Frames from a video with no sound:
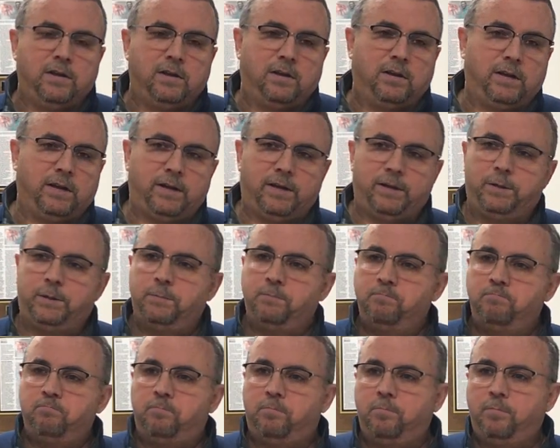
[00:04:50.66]

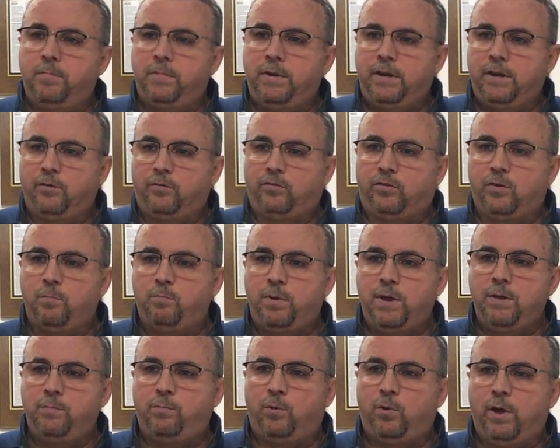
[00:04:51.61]
Some
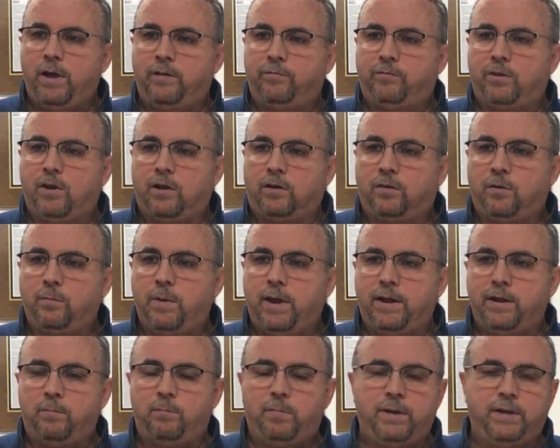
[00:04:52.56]
people have talked
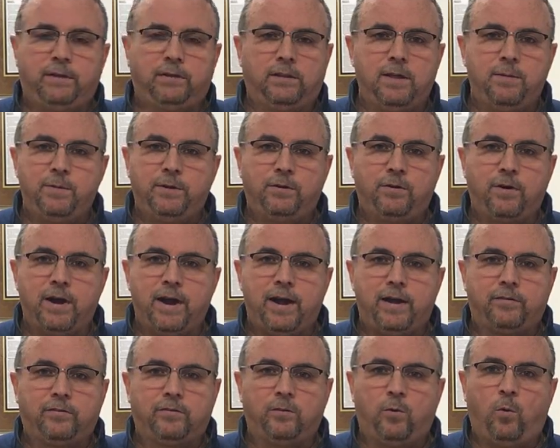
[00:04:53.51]
about it being
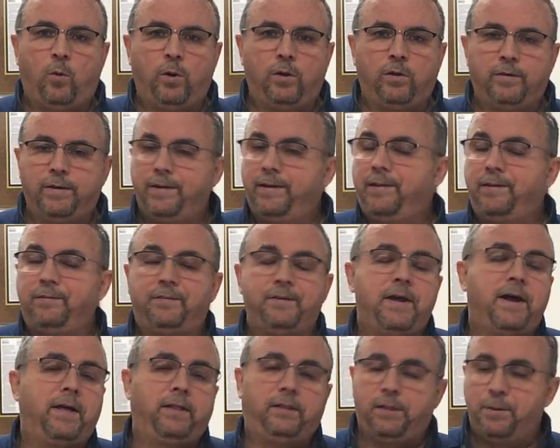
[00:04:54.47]
lemongrass oil. It is
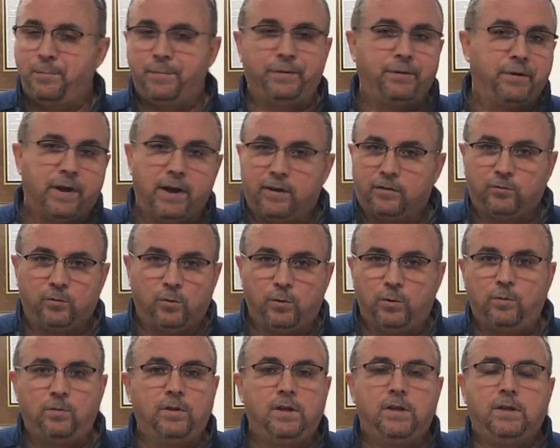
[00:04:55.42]
not lemongrass
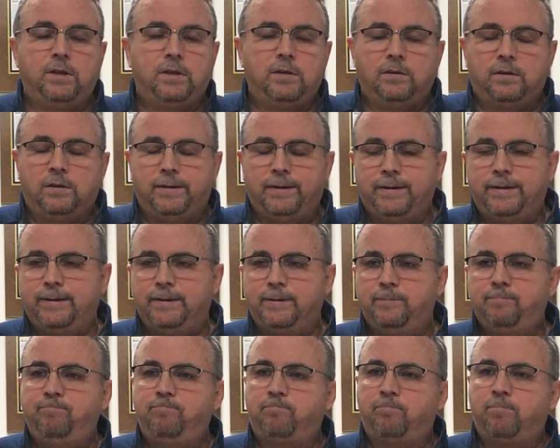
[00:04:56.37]
oil
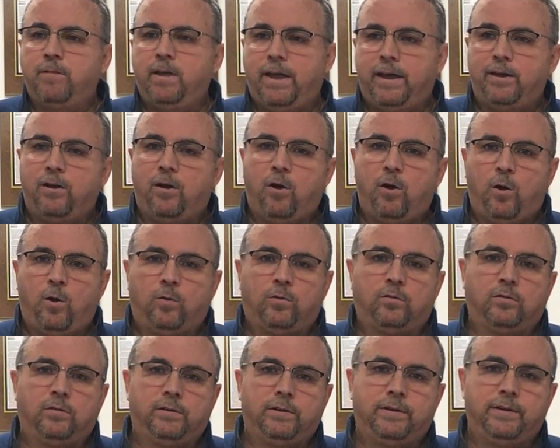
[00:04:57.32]
at all.
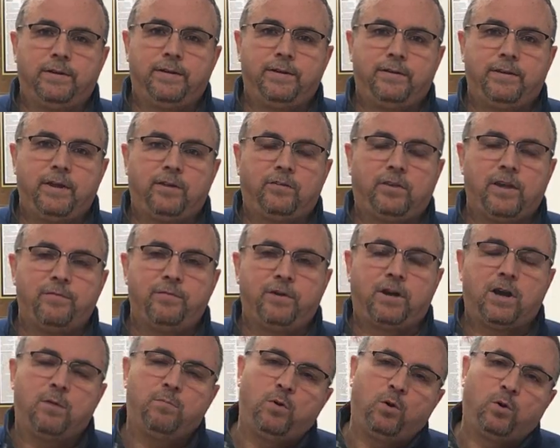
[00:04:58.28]
It does have a
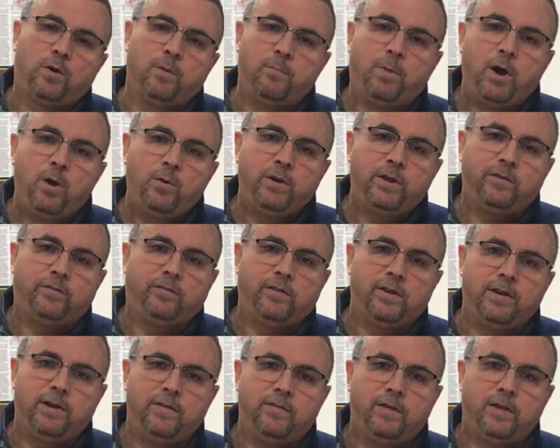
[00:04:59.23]
couple components
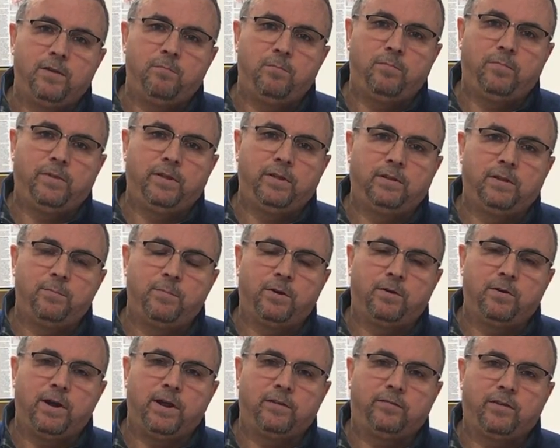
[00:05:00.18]
in it that the
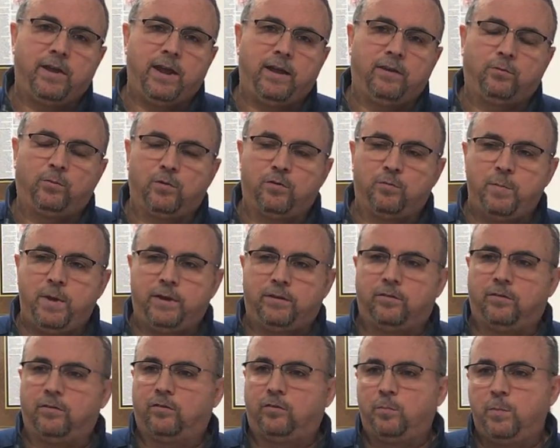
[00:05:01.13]
lemongrass has, which
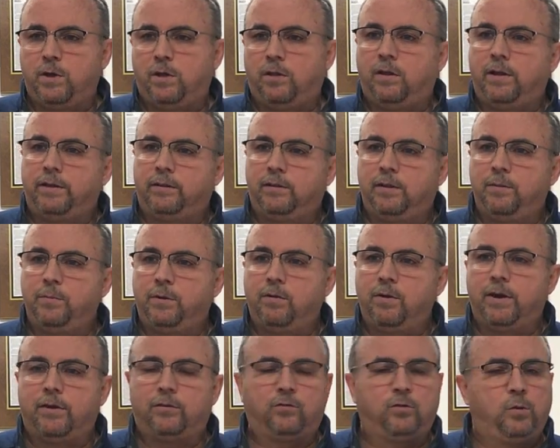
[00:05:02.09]
makes it smell like
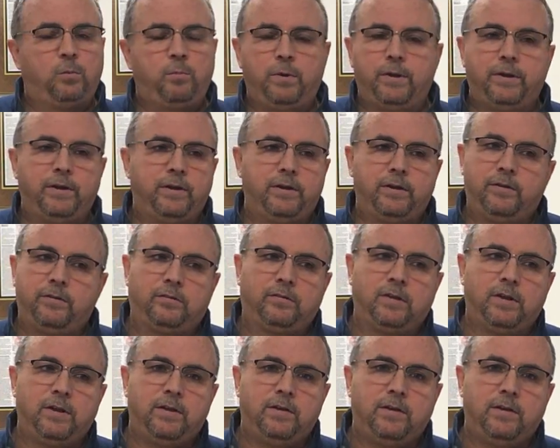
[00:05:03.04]
lemongrass oil, but it is